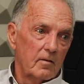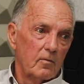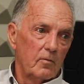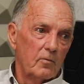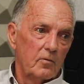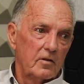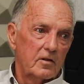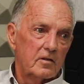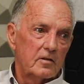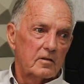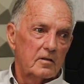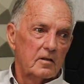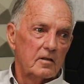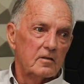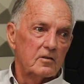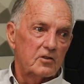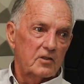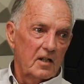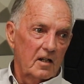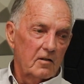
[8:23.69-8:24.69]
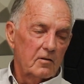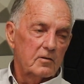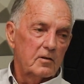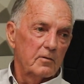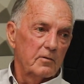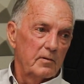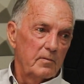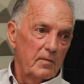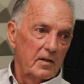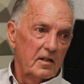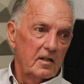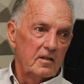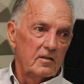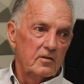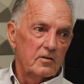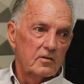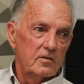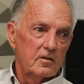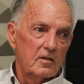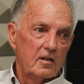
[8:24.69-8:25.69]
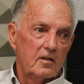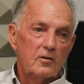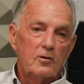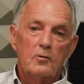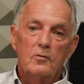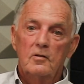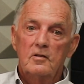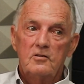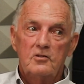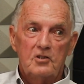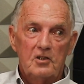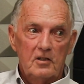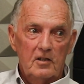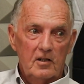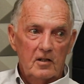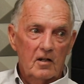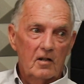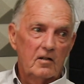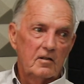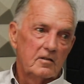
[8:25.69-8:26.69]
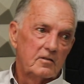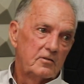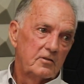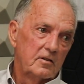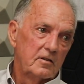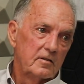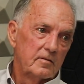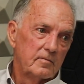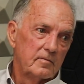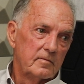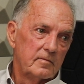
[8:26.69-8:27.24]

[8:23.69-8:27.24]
with skeletal remains and doing genealogy.